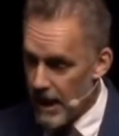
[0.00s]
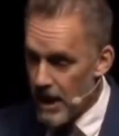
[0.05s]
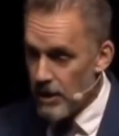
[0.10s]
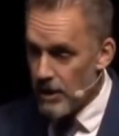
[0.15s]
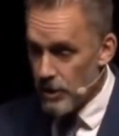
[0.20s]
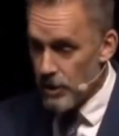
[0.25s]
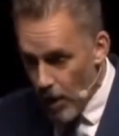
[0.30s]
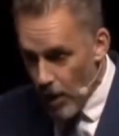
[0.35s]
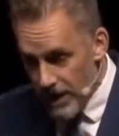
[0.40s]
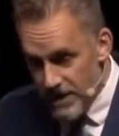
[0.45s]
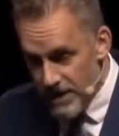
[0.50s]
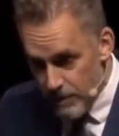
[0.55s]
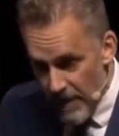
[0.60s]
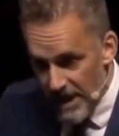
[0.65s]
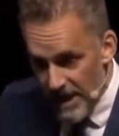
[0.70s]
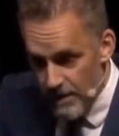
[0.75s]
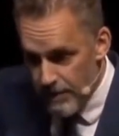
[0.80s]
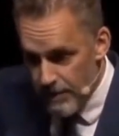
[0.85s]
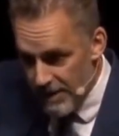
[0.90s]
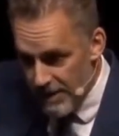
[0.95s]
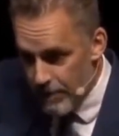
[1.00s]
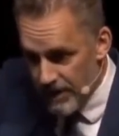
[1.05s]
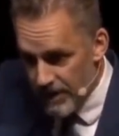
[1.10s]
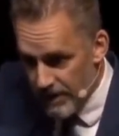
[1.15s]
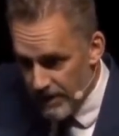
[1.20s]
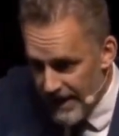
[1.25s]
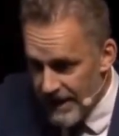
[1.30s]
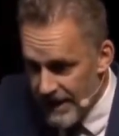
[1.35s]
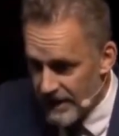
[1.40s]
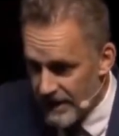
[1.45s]
Not as many people
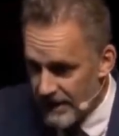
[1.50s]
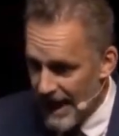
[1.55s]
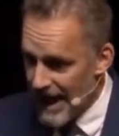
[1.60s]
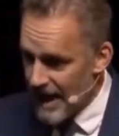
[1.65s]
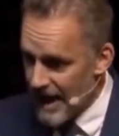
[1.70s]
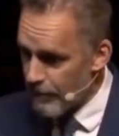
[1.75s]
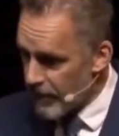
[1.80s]
have hit that,